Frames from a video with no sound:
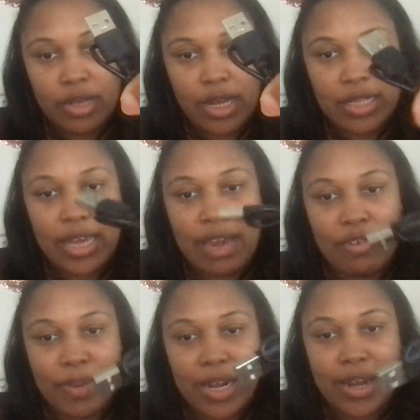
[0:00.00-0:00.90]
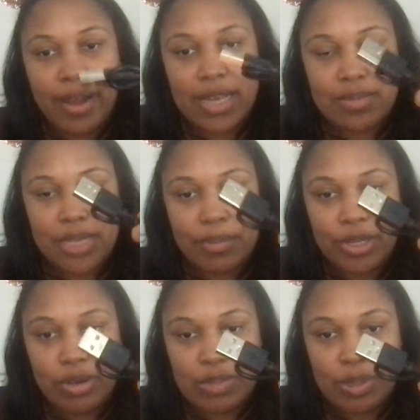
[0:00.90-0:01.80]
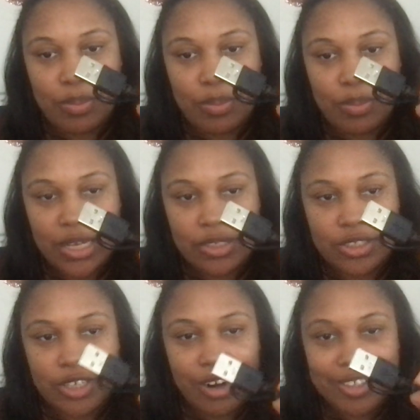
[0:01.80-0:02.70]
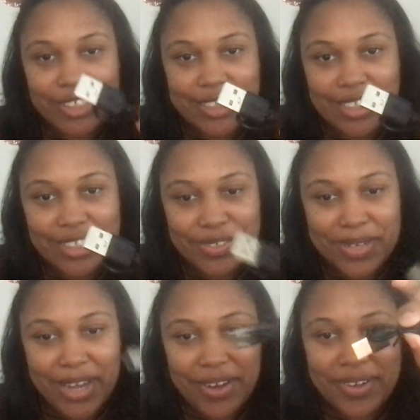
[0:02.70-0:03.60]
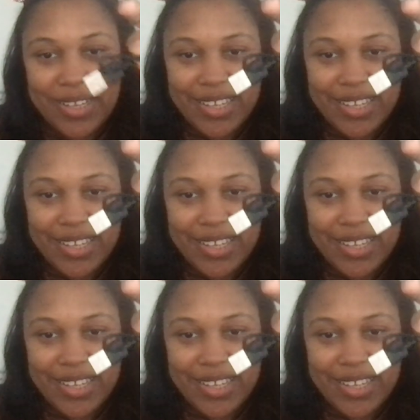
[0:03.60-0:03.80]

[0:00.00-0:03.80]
I think everybody now has some type of USB port they can charge these into now.